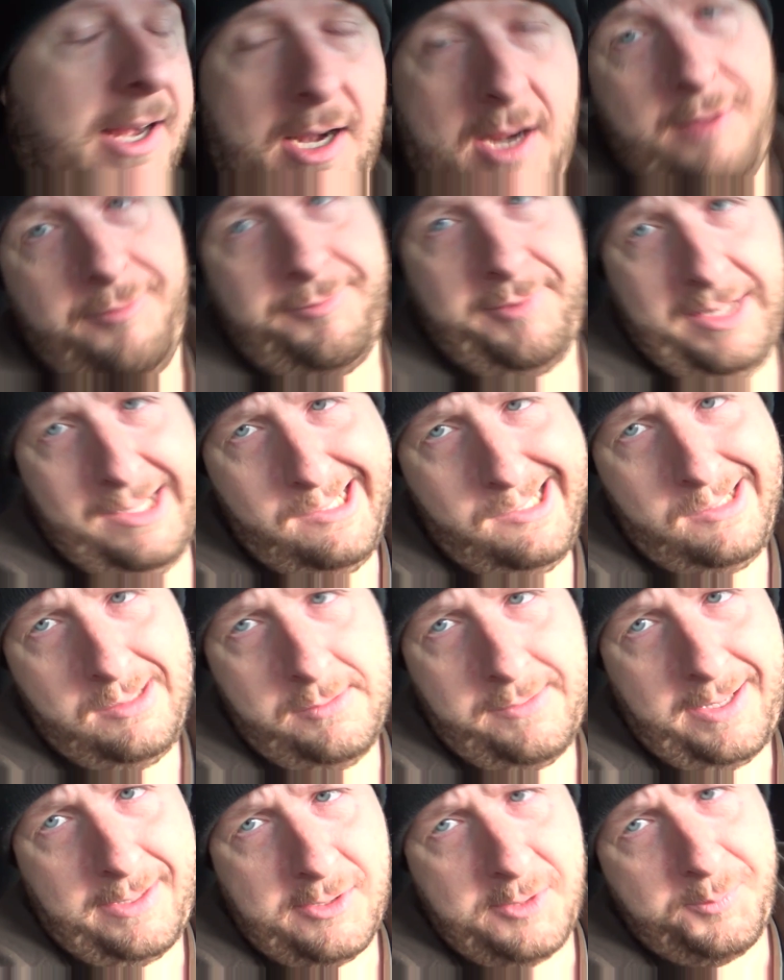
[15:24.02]
enough,
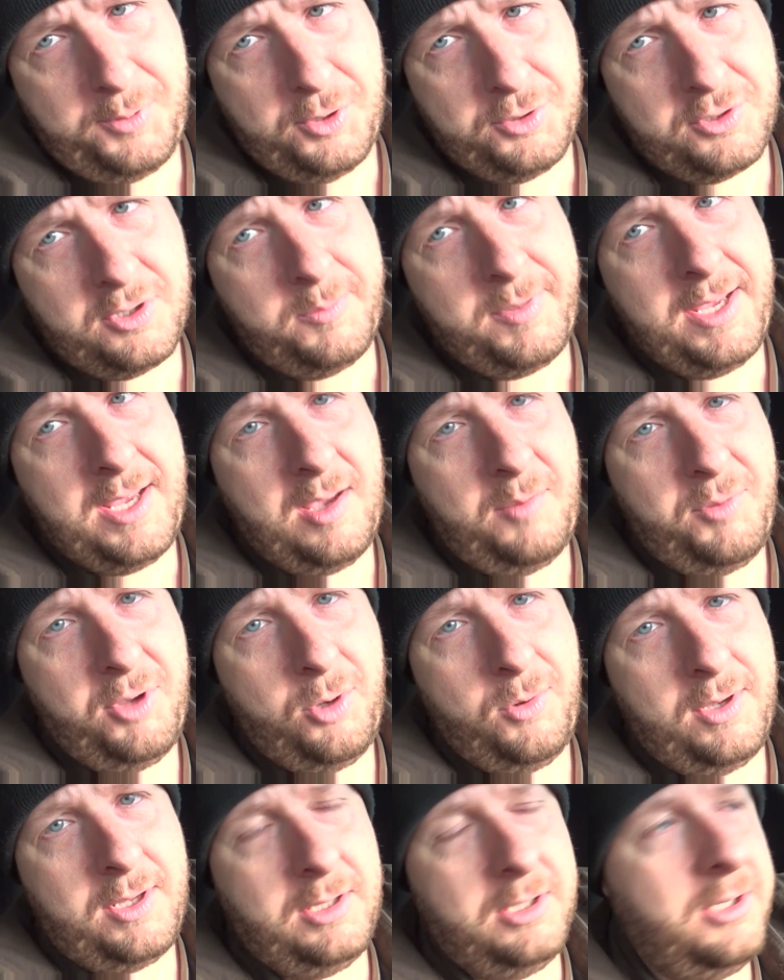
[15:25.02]
that's supposed to be a
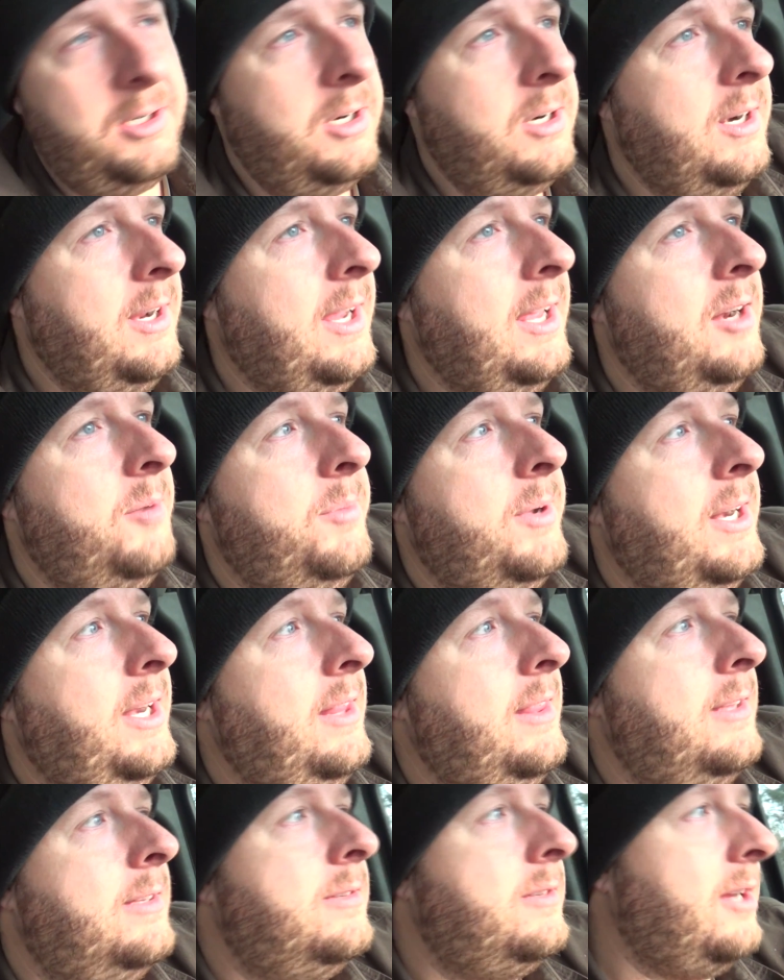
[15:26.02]
Buick Allure. I got a buddy
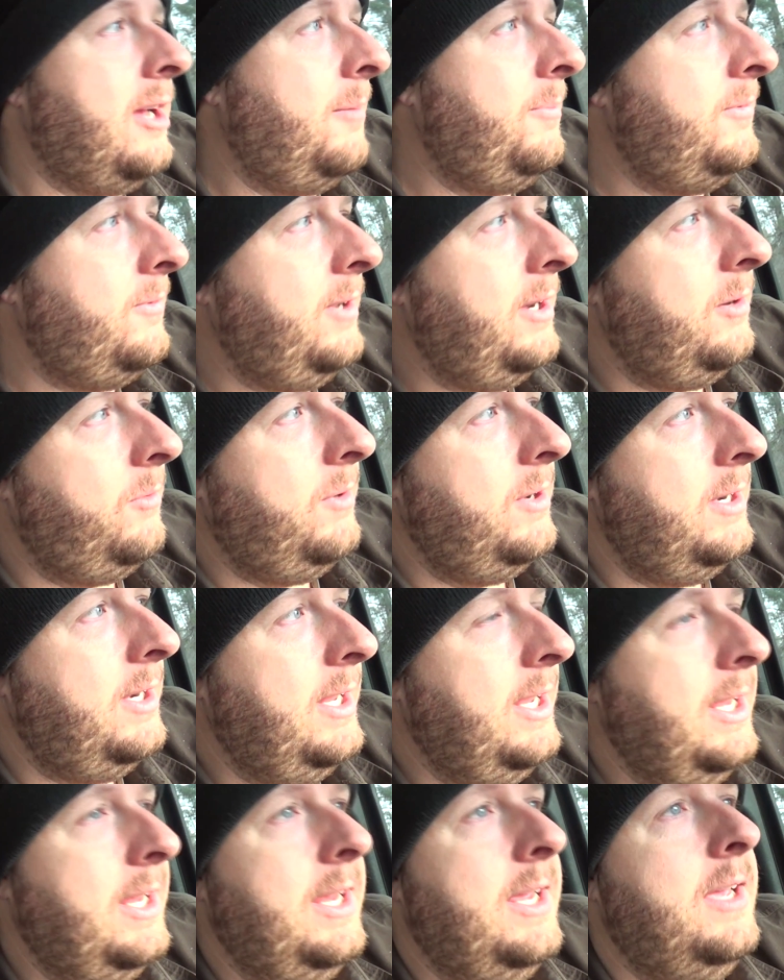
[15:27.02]
that stopped here one
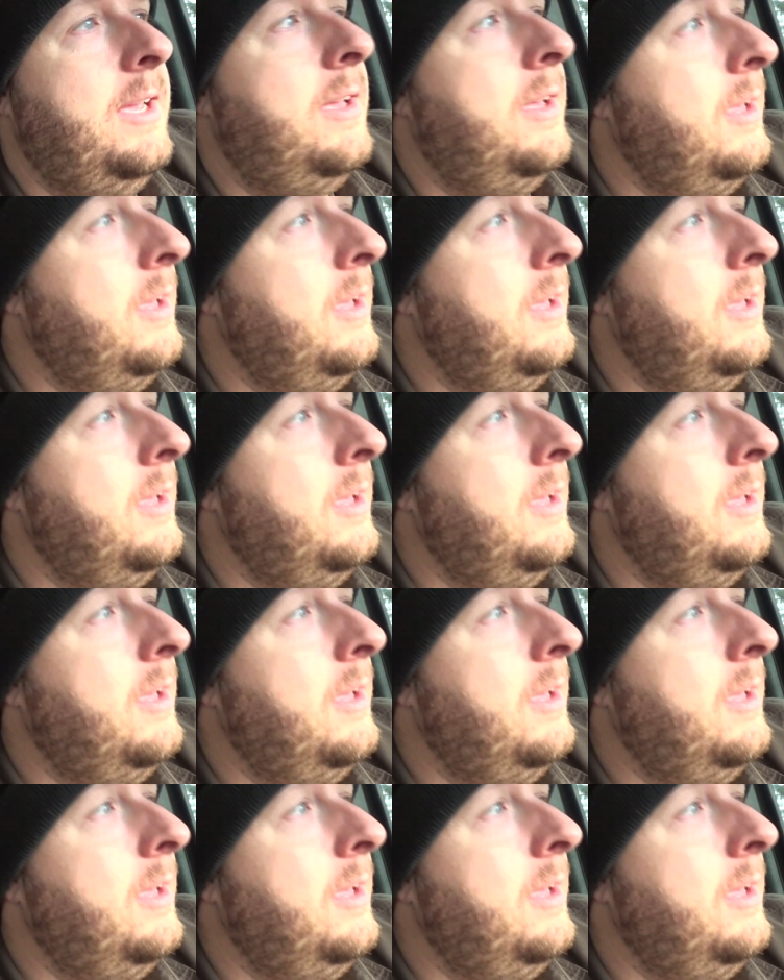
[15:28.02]
day,